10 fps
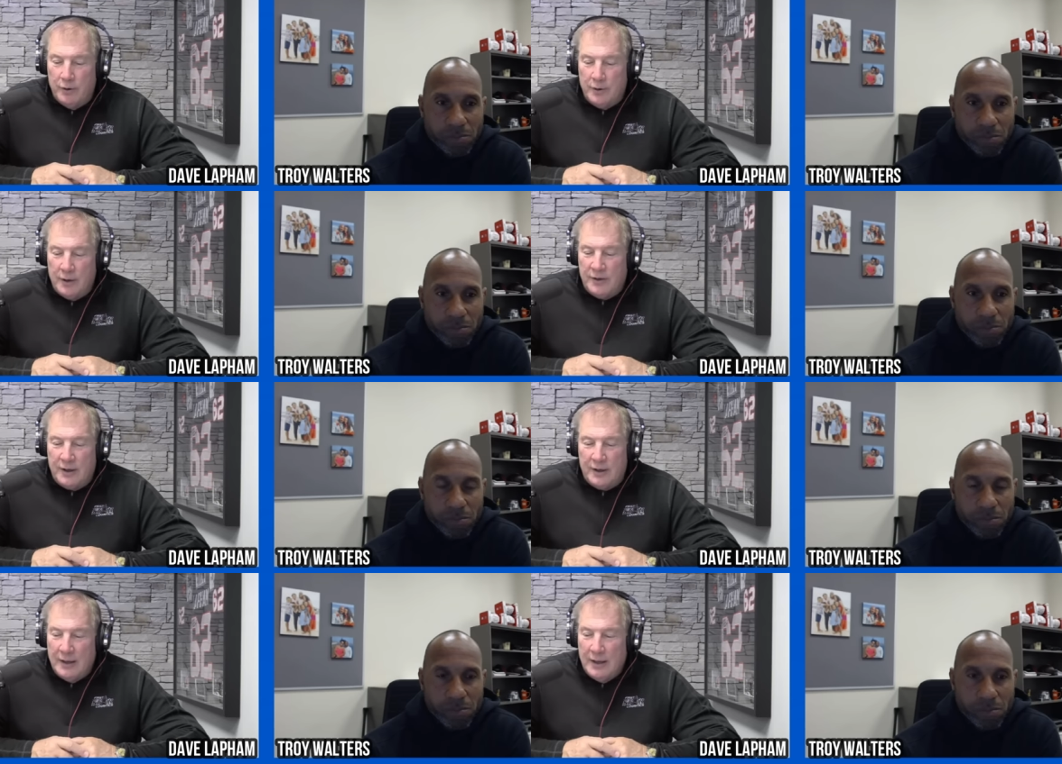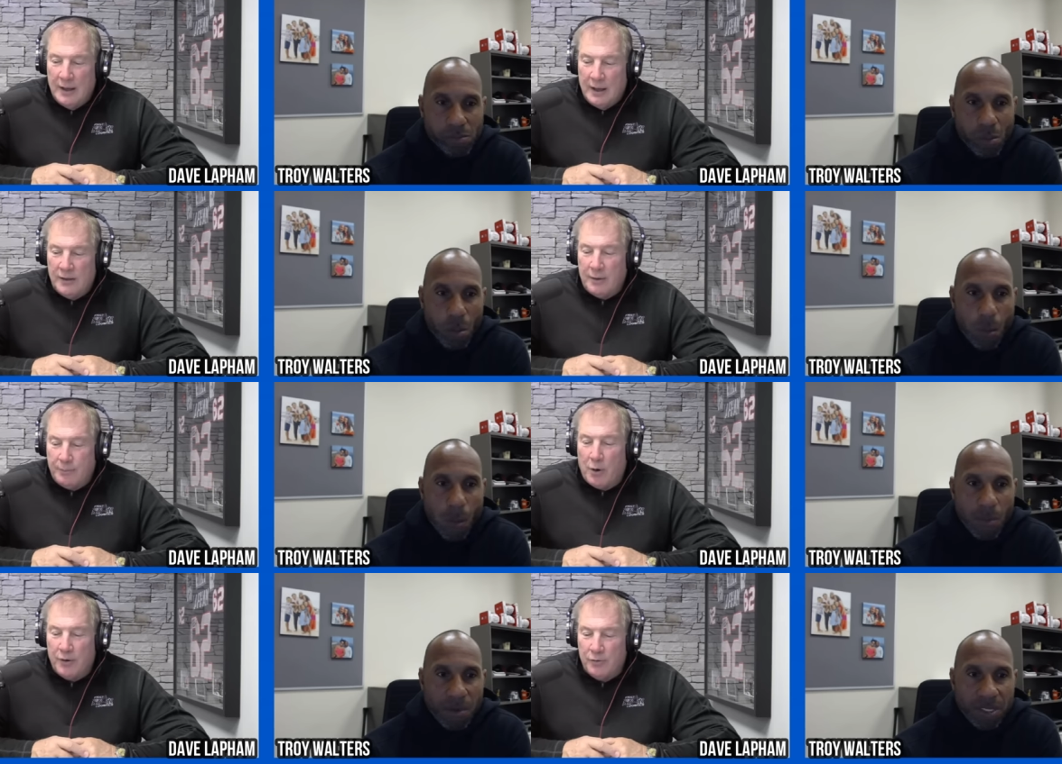Speaker 1: I think I think
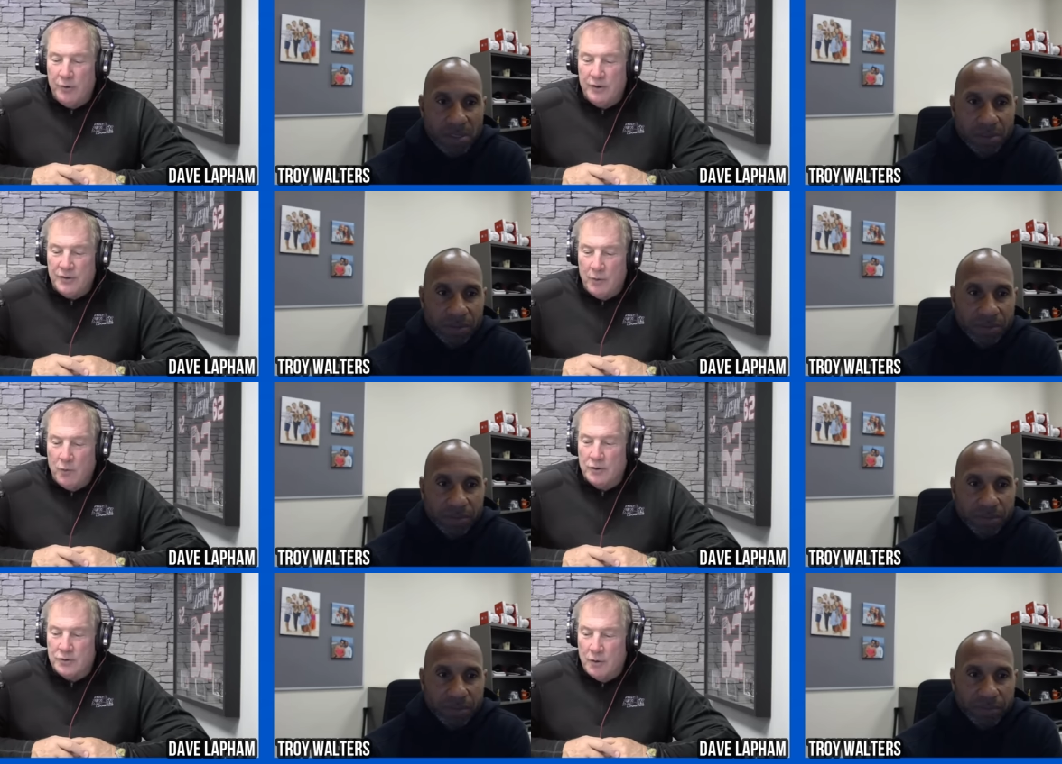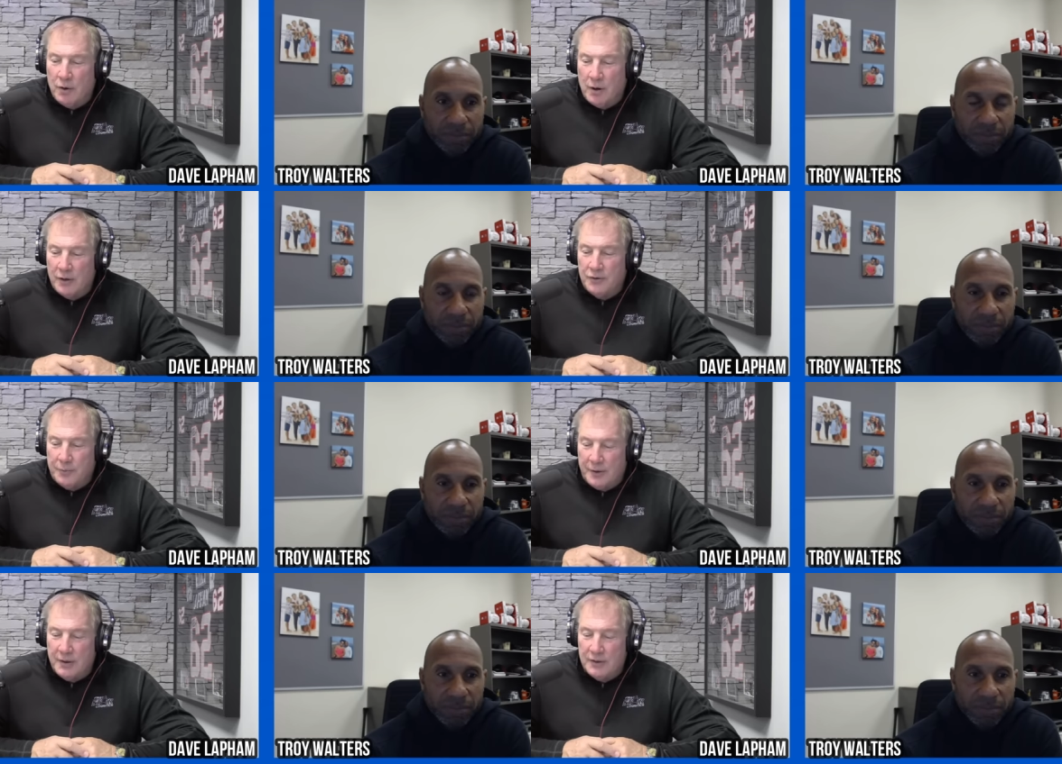part of the reason they work so hard is
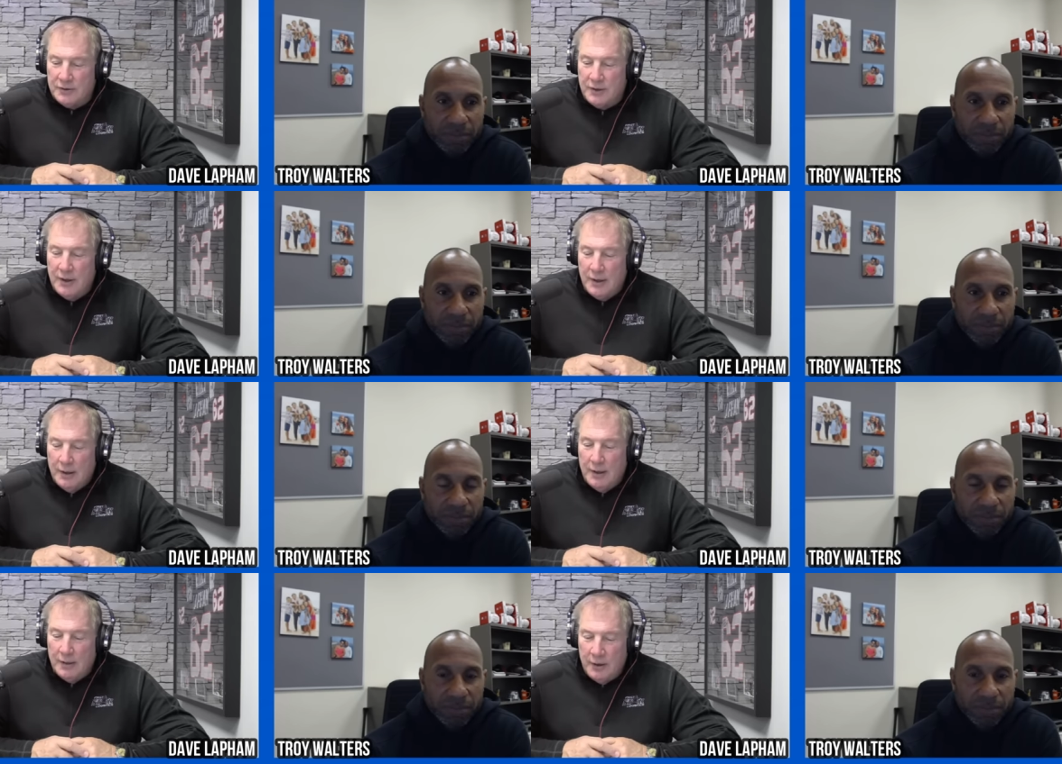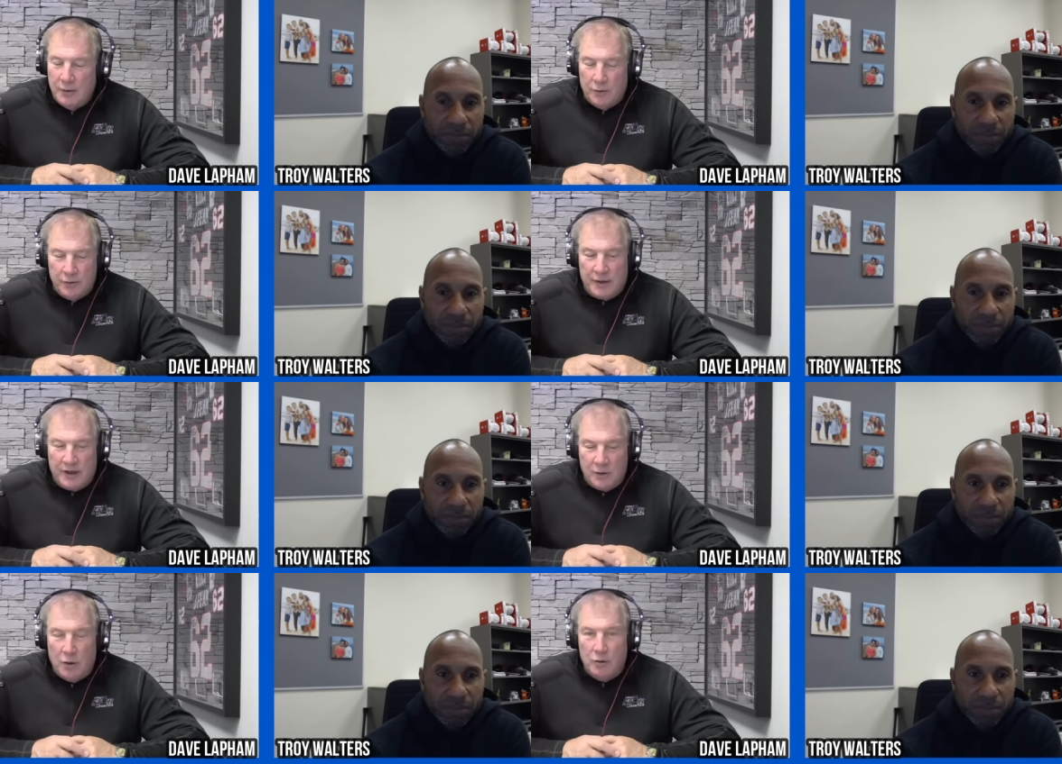because they know they're getting
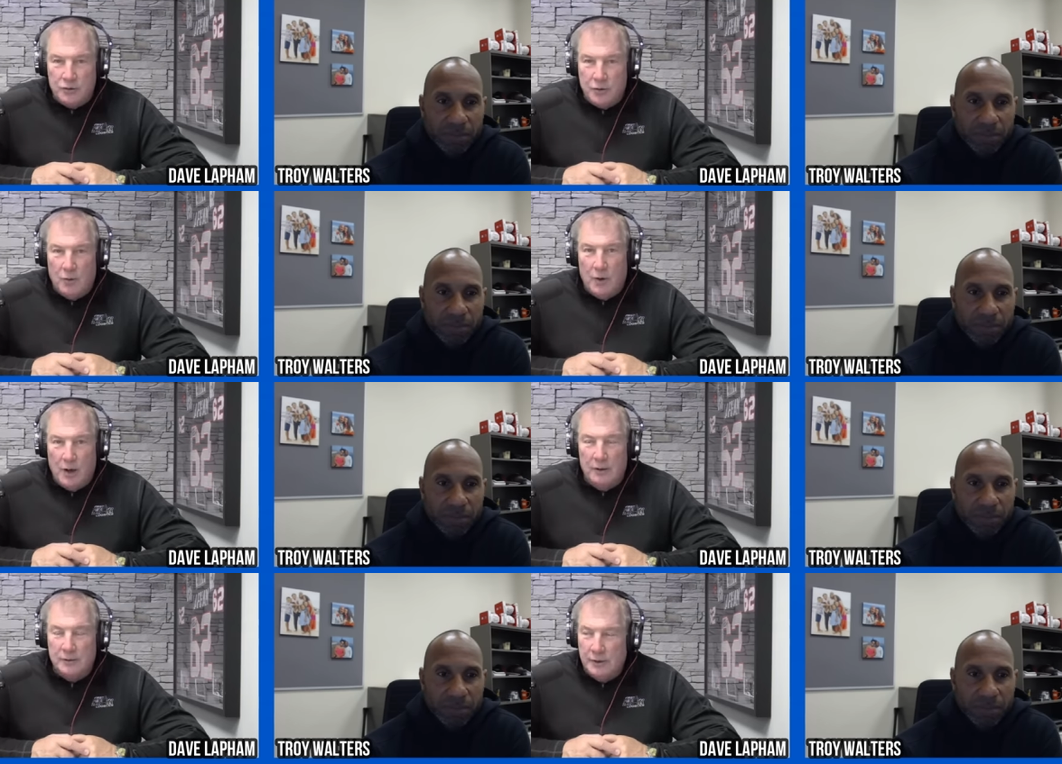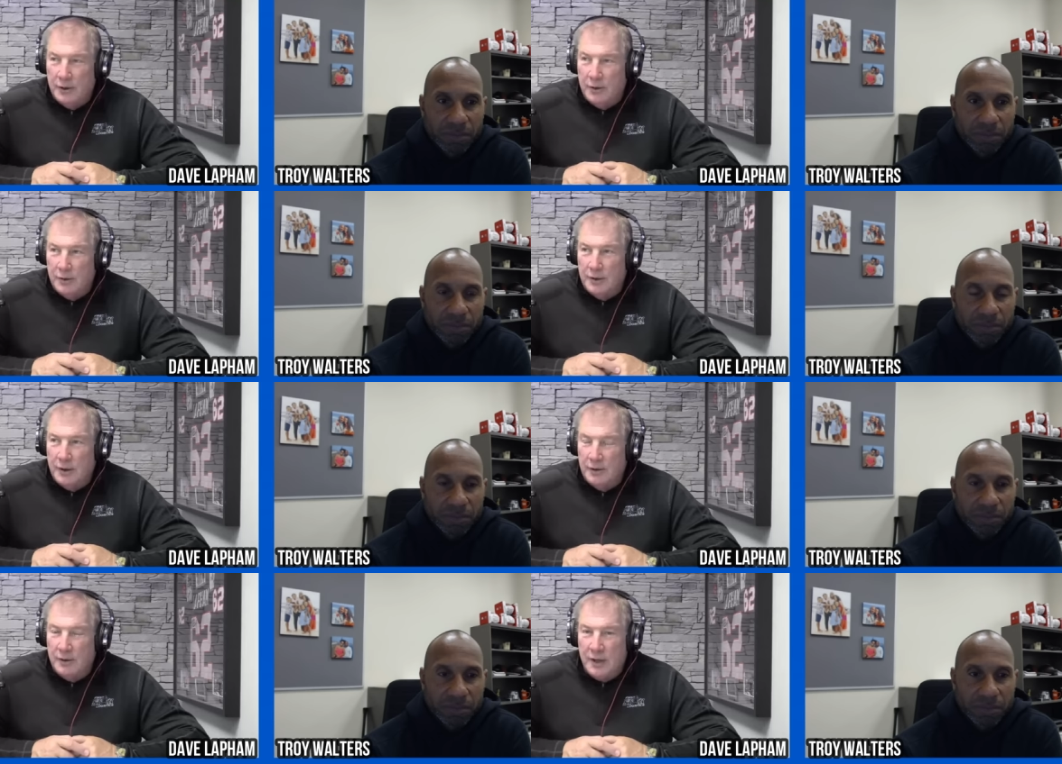coached so well, you know, and, and
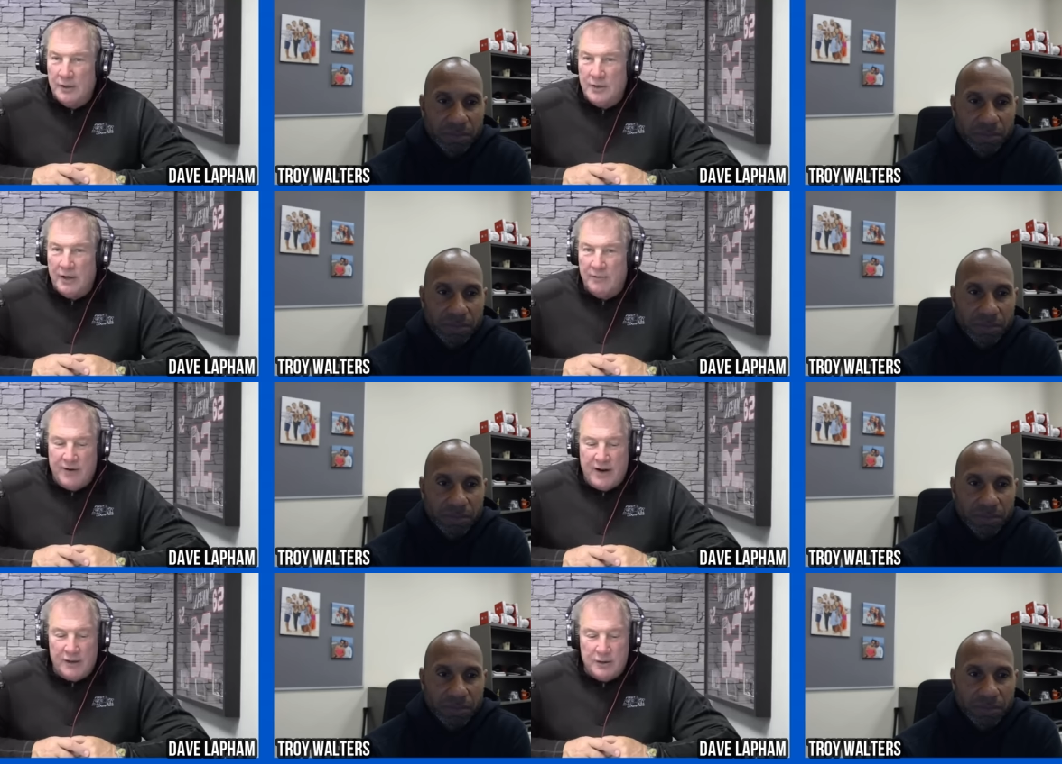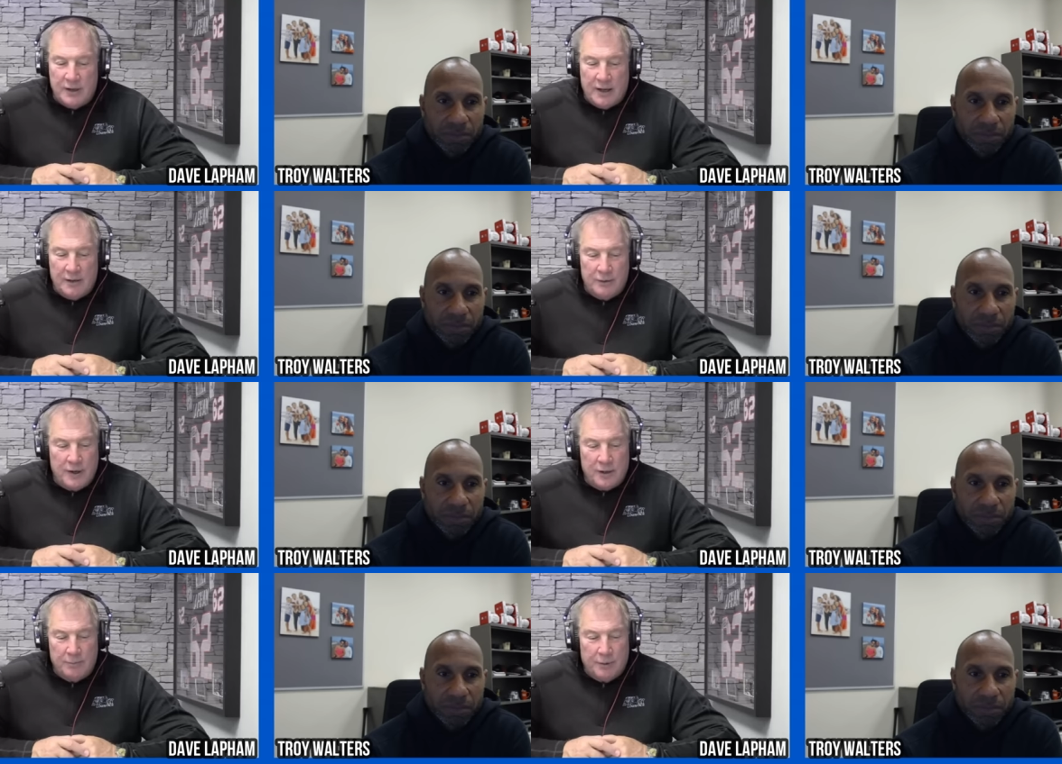you got to take advantage of that. And you got
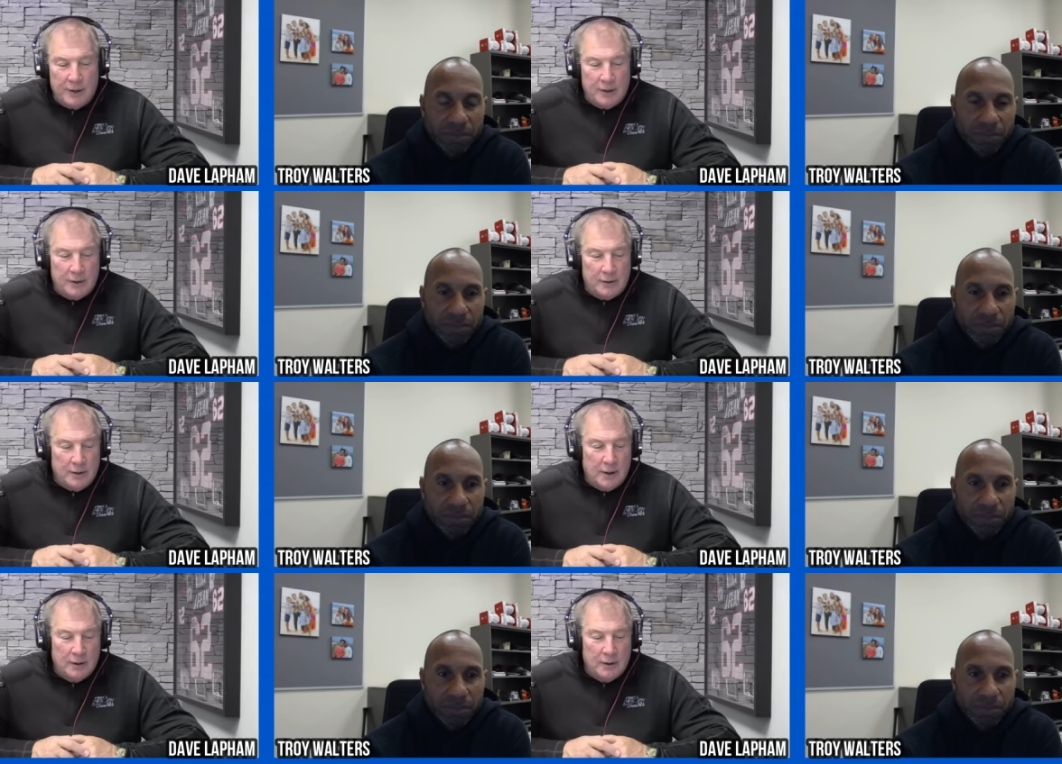them playing at, uh,